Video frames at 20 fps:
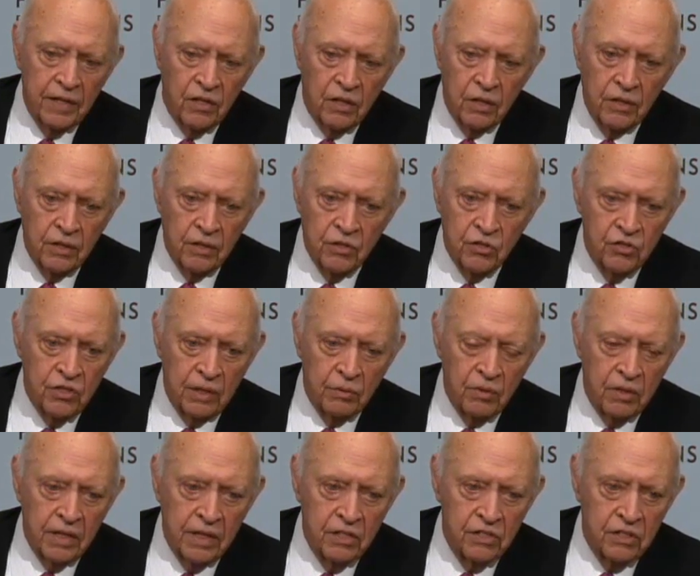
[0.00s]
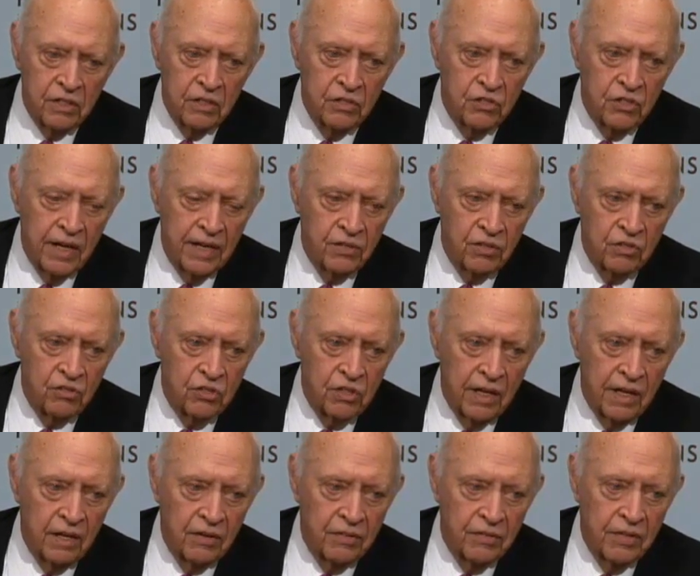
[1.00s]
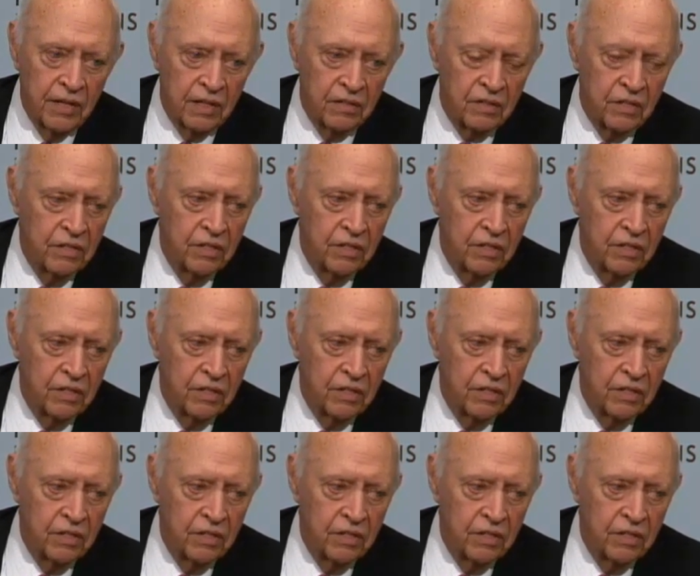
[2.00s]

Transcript: quite clear to segregationists at the South,